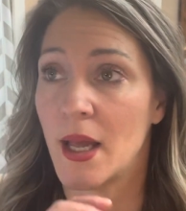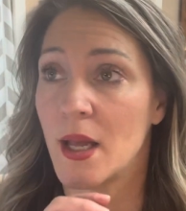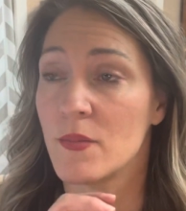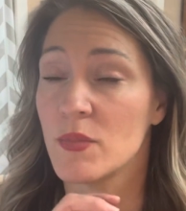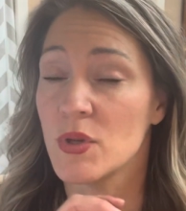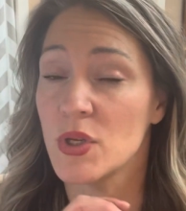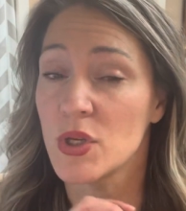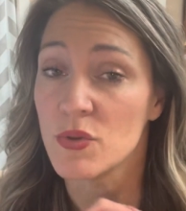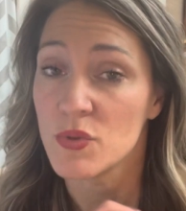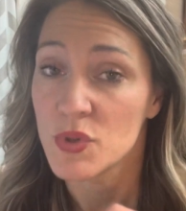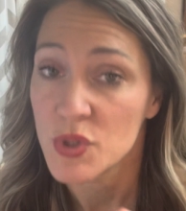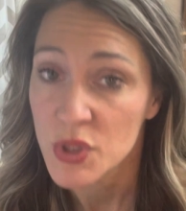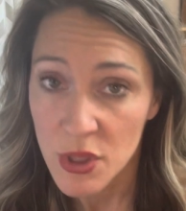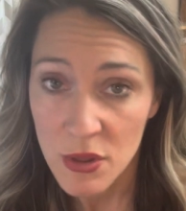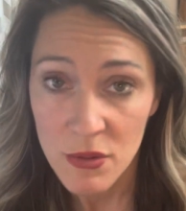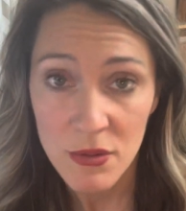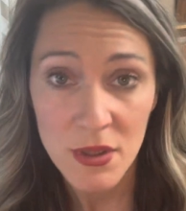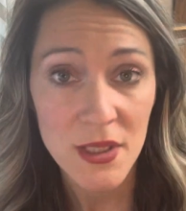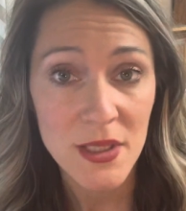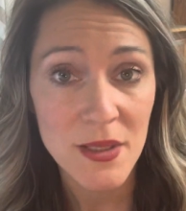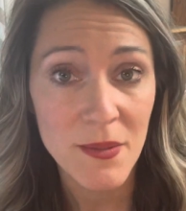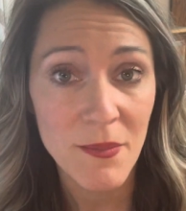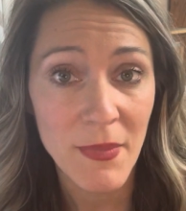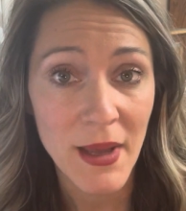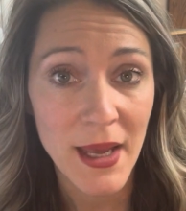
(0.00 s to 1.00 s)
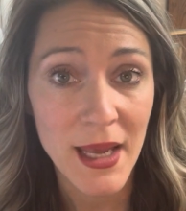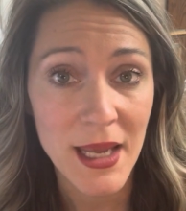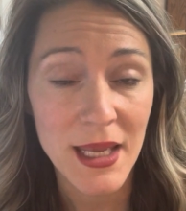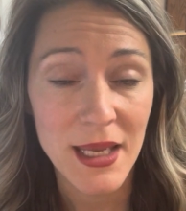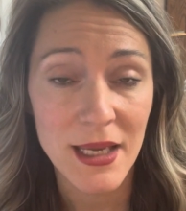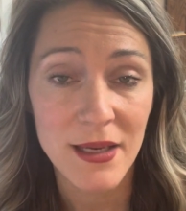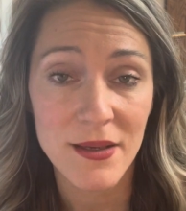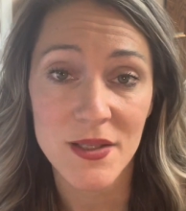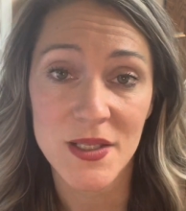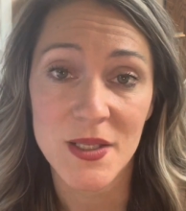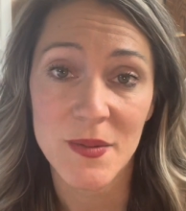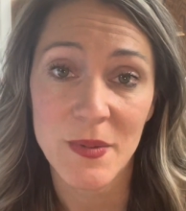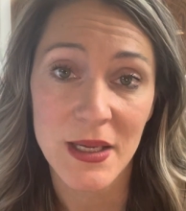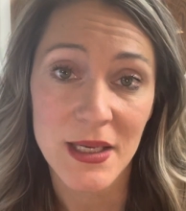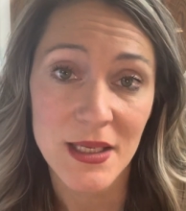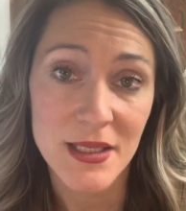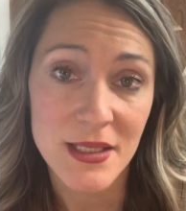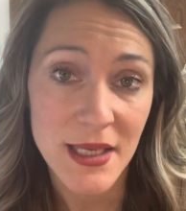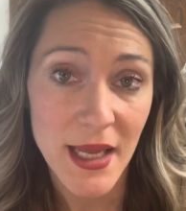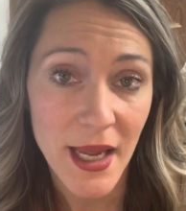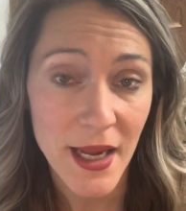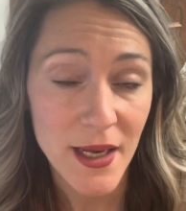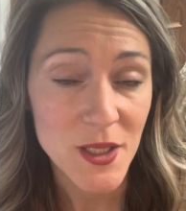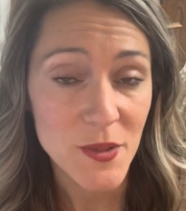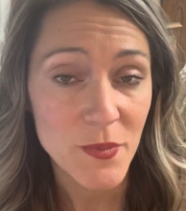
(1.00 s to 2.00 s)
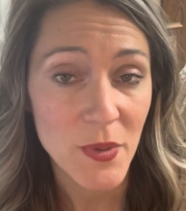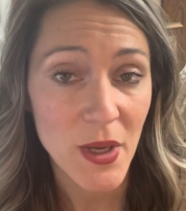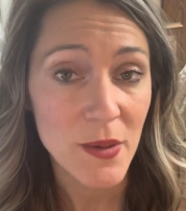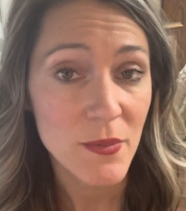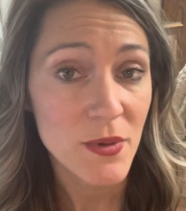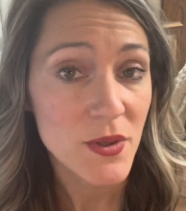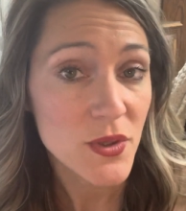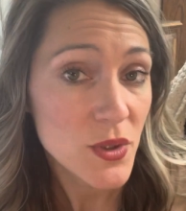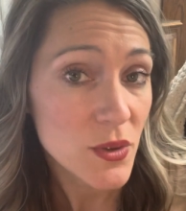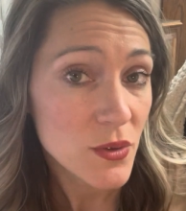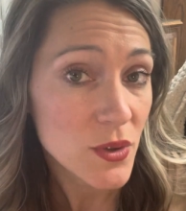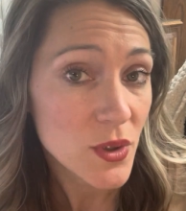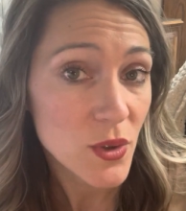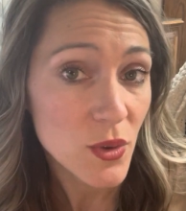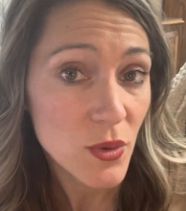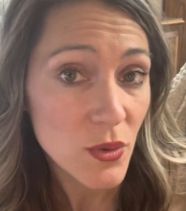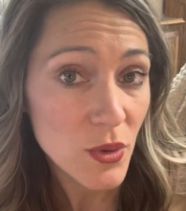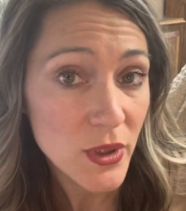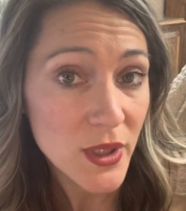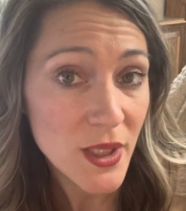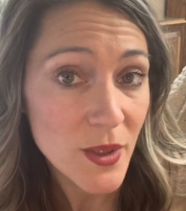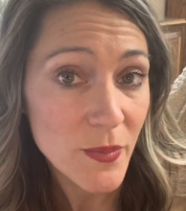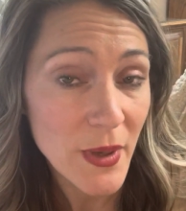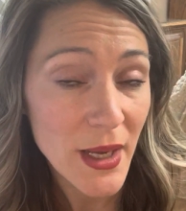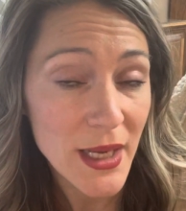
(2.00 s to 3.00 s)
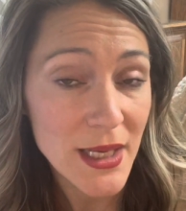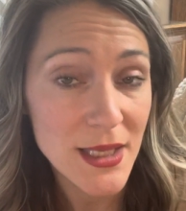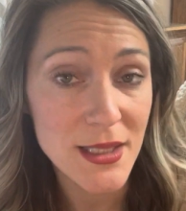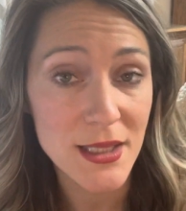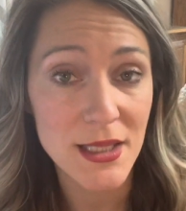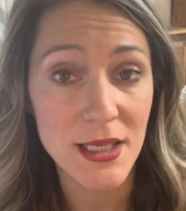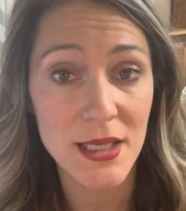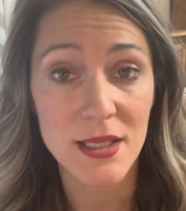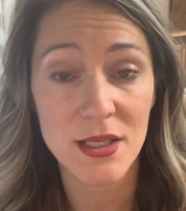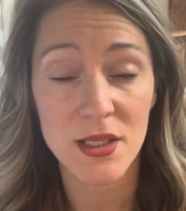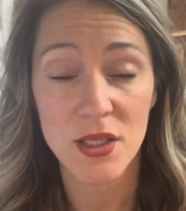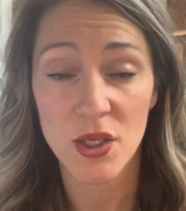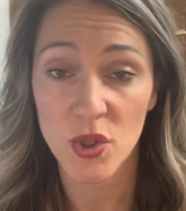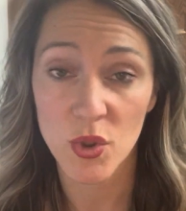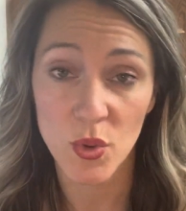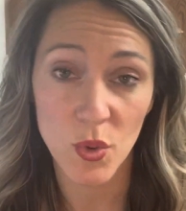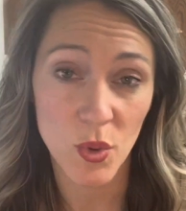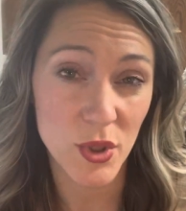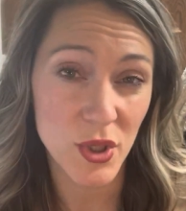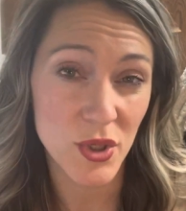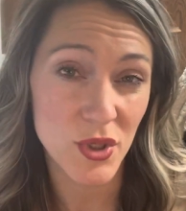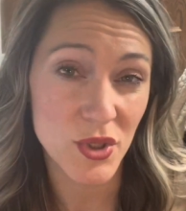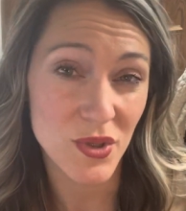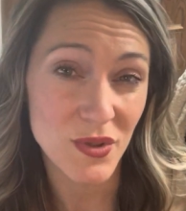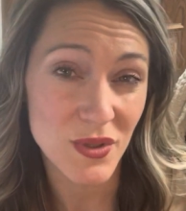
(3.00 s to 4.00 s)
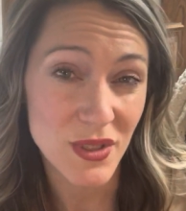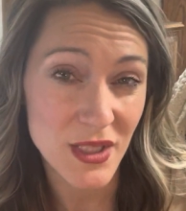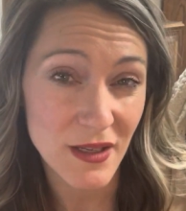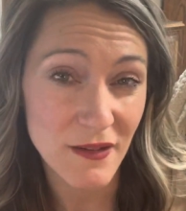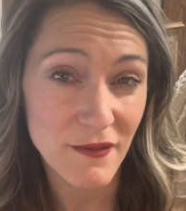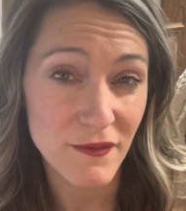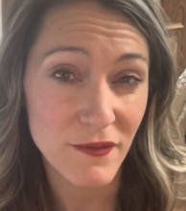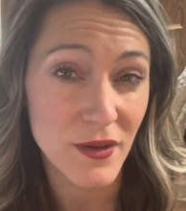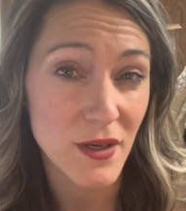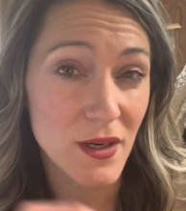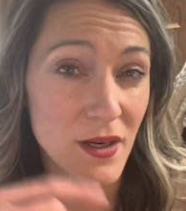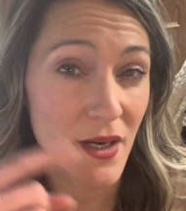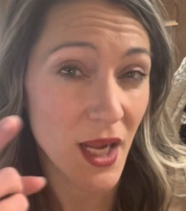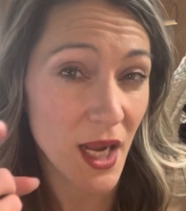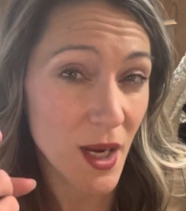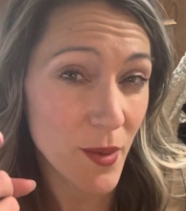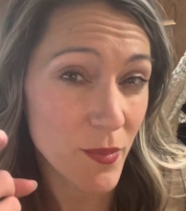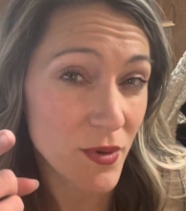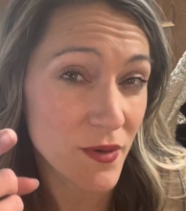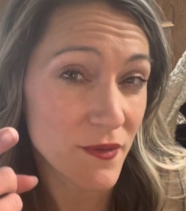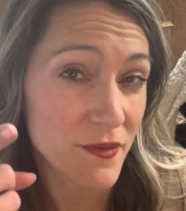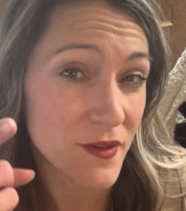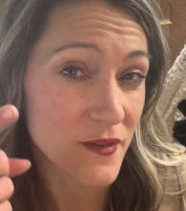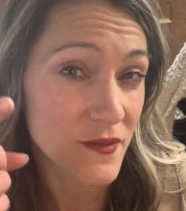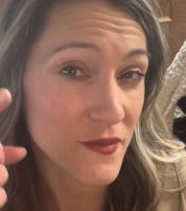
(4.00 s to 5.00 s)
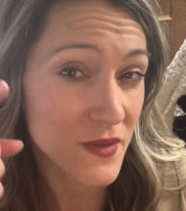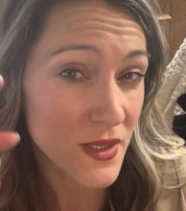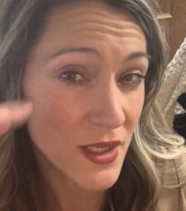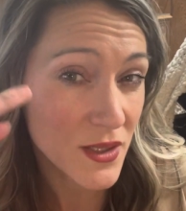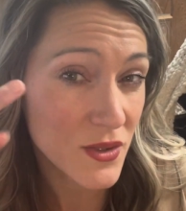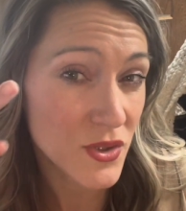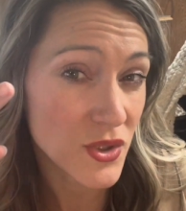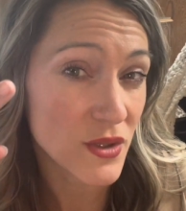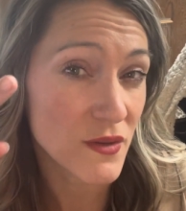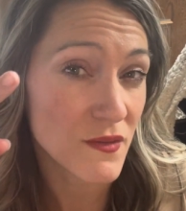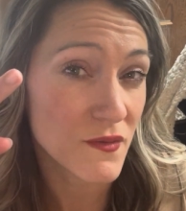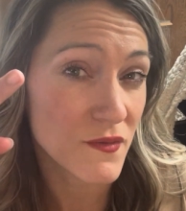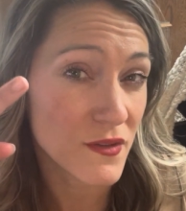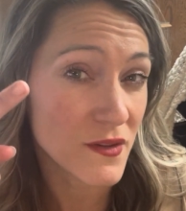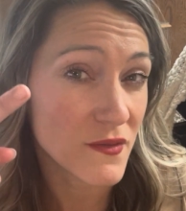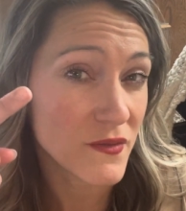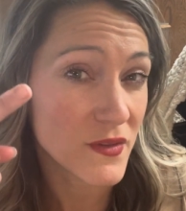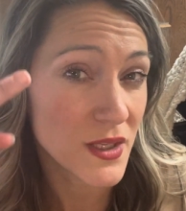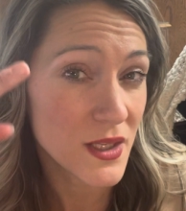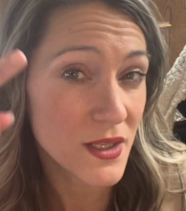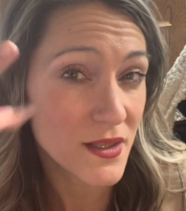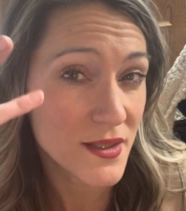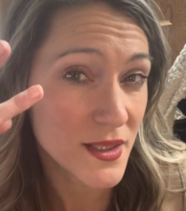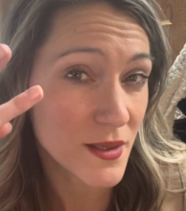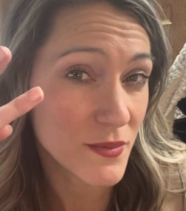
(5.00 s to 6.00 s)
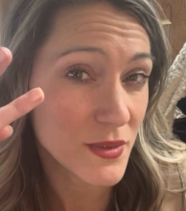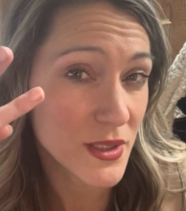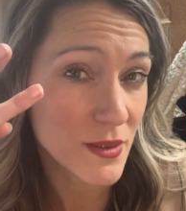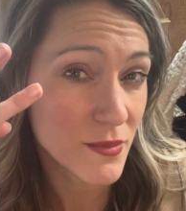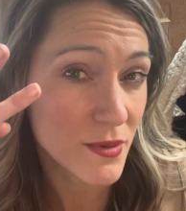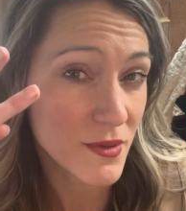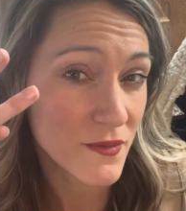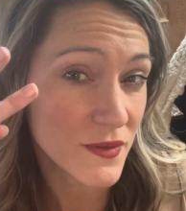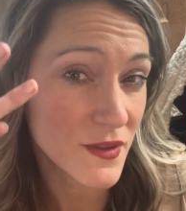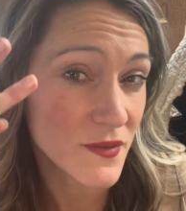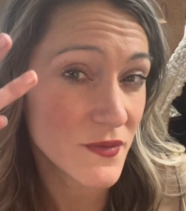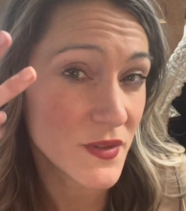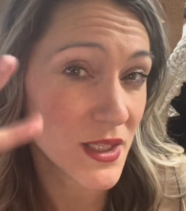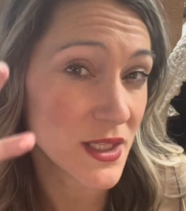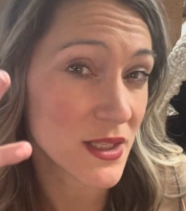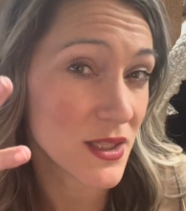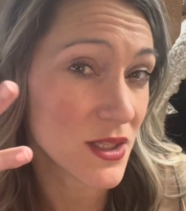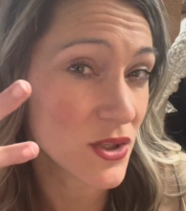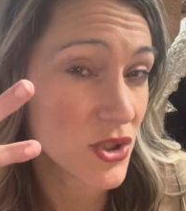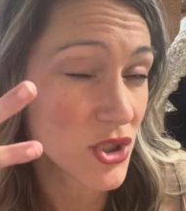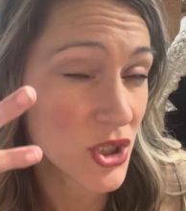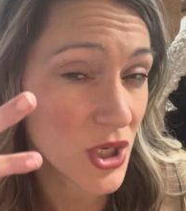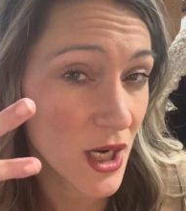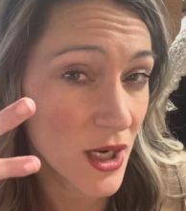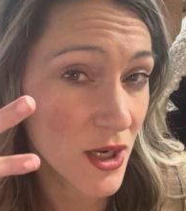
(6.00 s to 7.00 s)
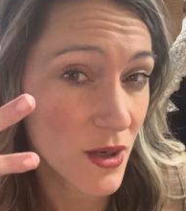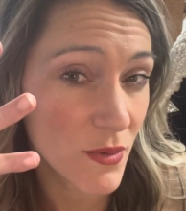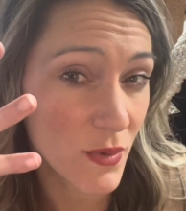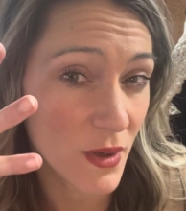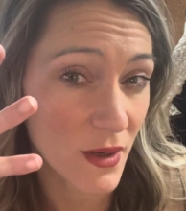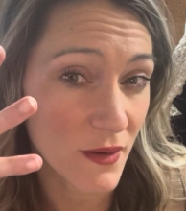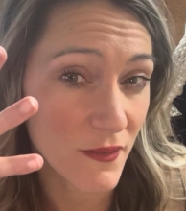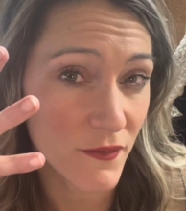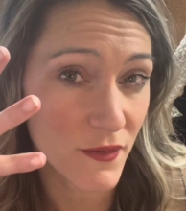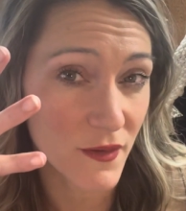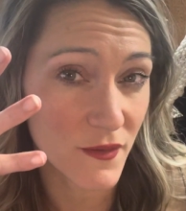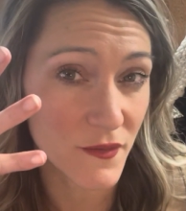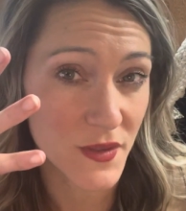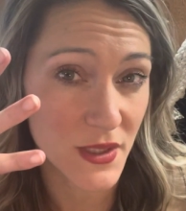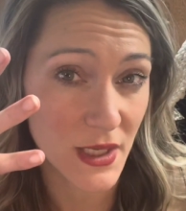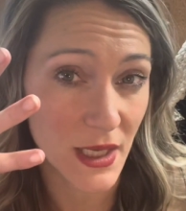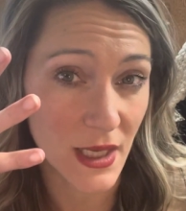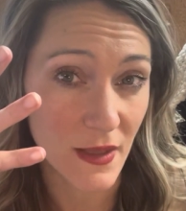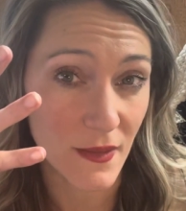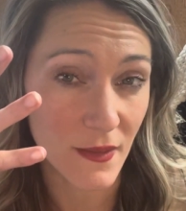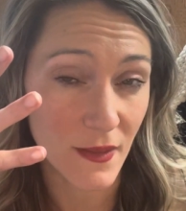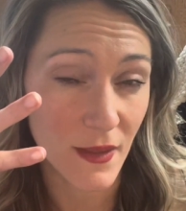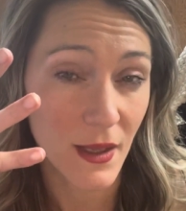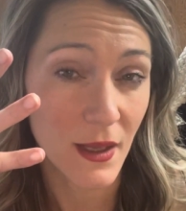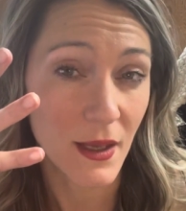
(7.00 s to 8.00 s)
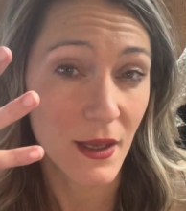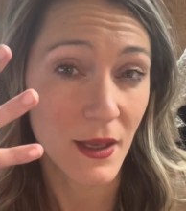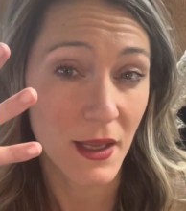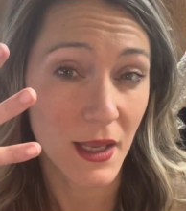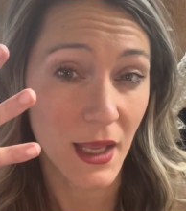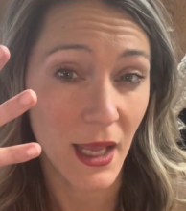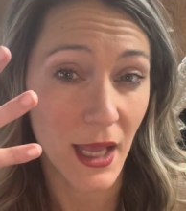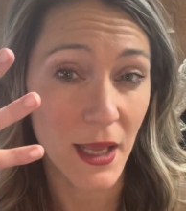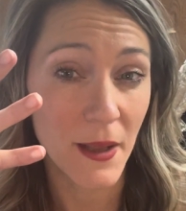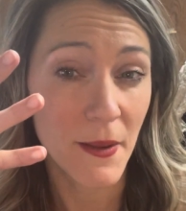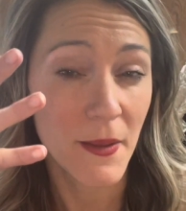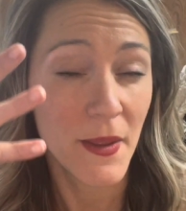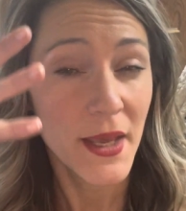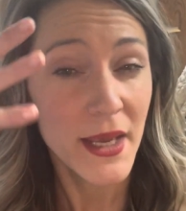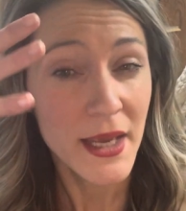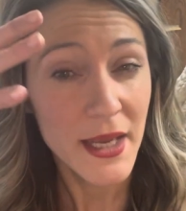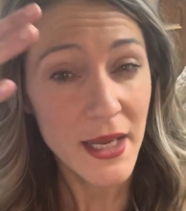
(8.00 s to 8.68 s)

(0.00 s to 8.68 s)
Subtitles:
You do need to make estimated tax payments on a quarterly basis. The quarters are different: April 15th, June 15th, September 15th, and January 15th. Okay?